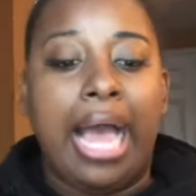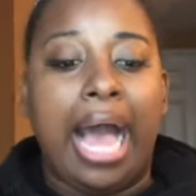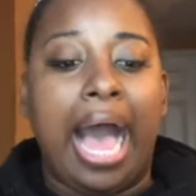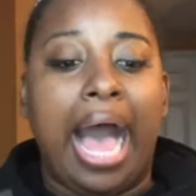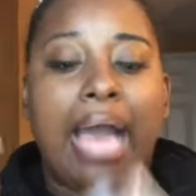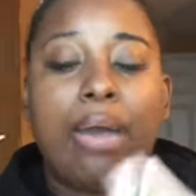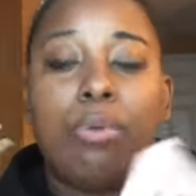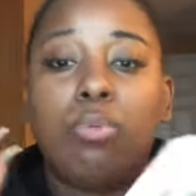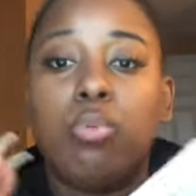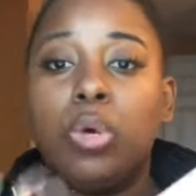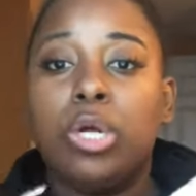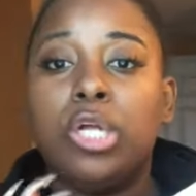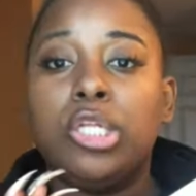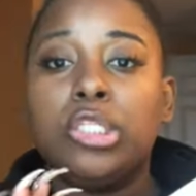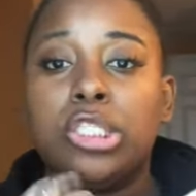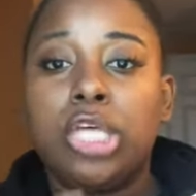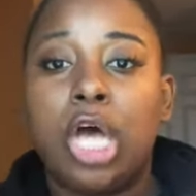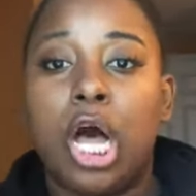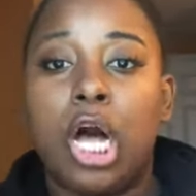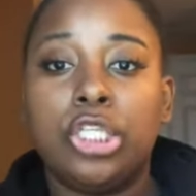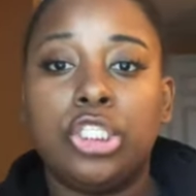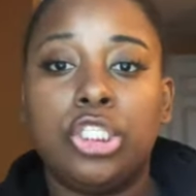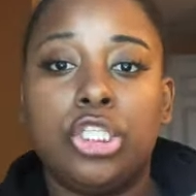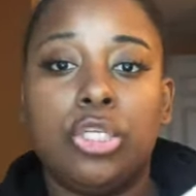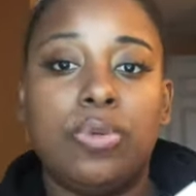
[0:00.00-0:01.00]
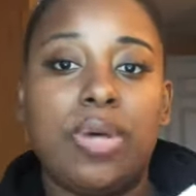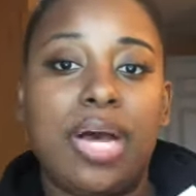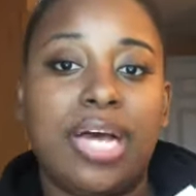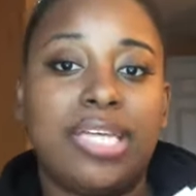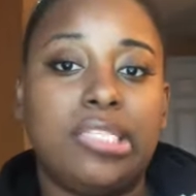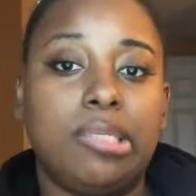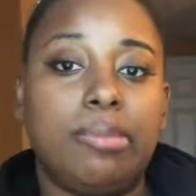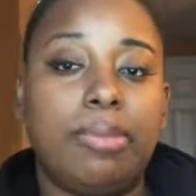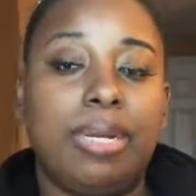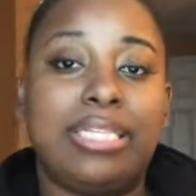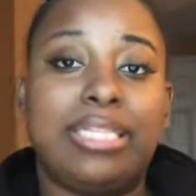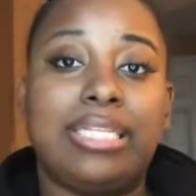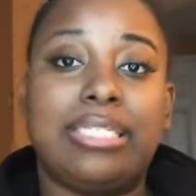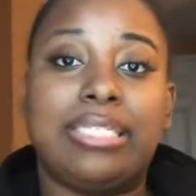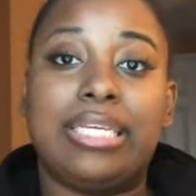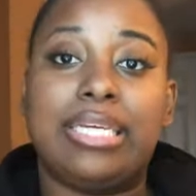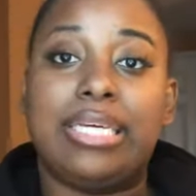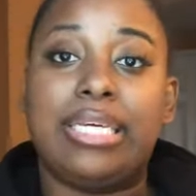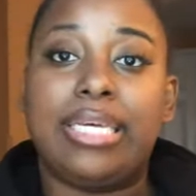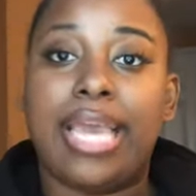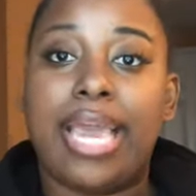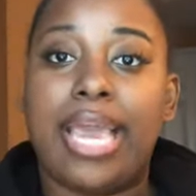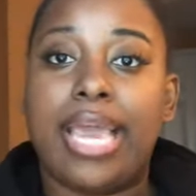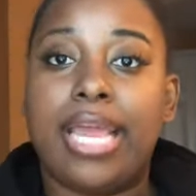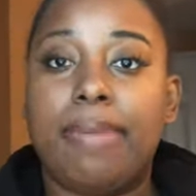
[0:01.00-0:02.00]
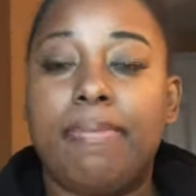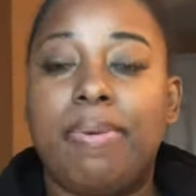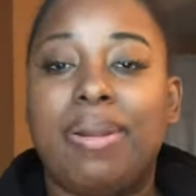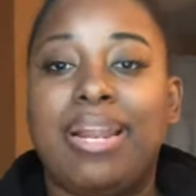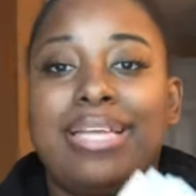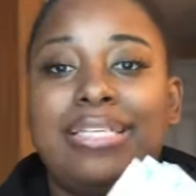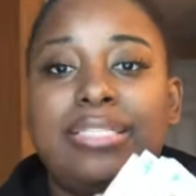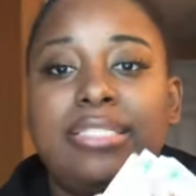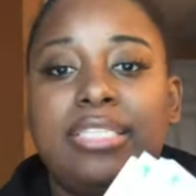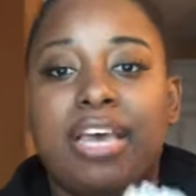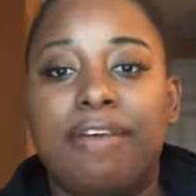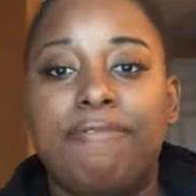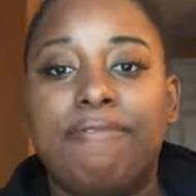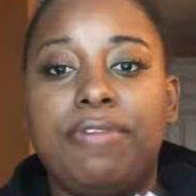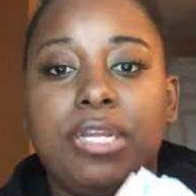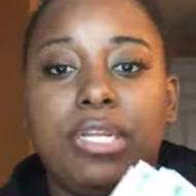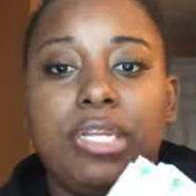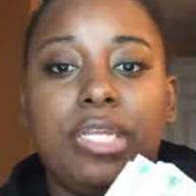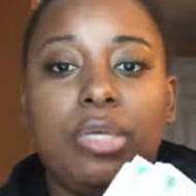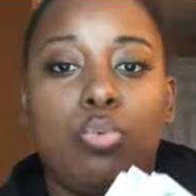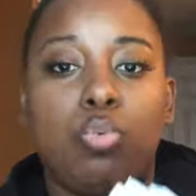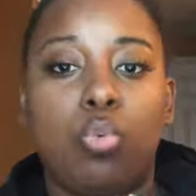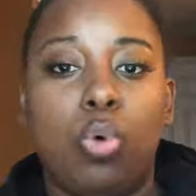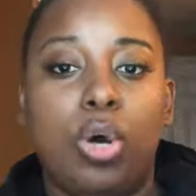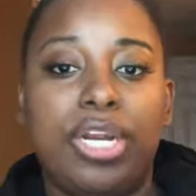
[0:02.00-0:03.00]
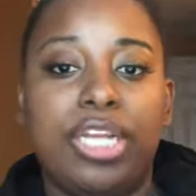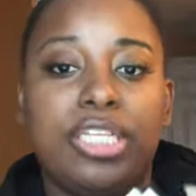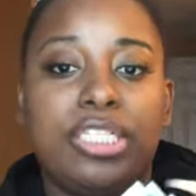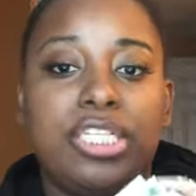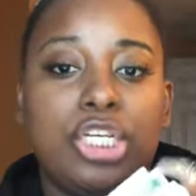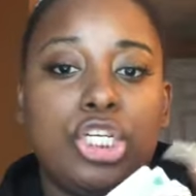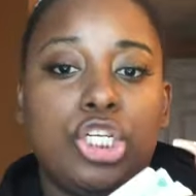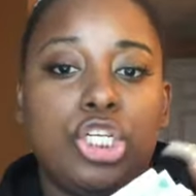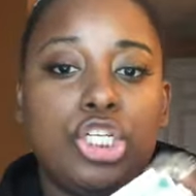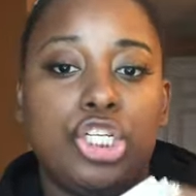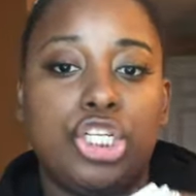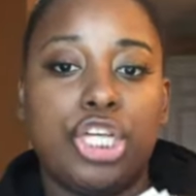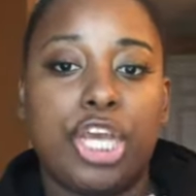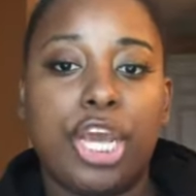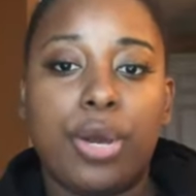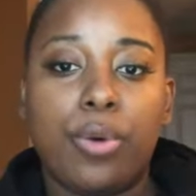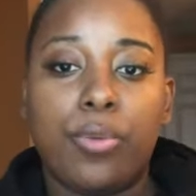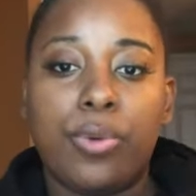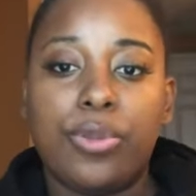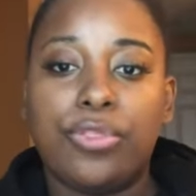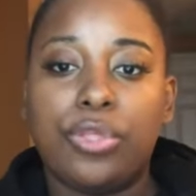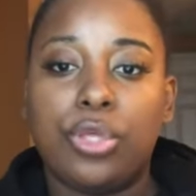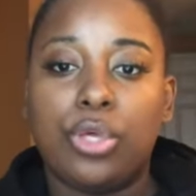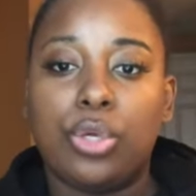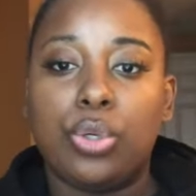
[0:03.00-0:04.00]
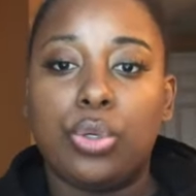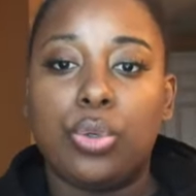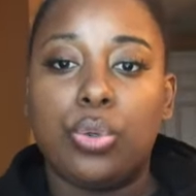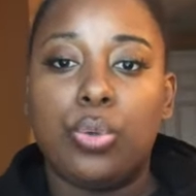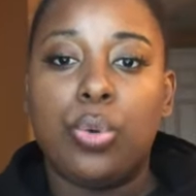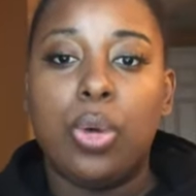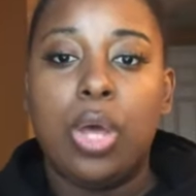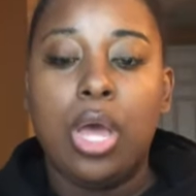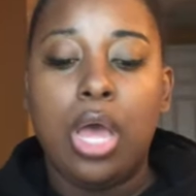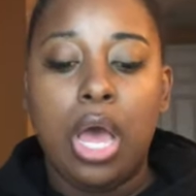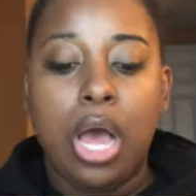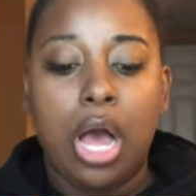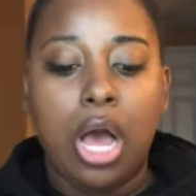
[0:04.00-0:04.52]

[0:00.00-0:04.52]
I will talk to you guys about this again, but I definitely wanted to share with you.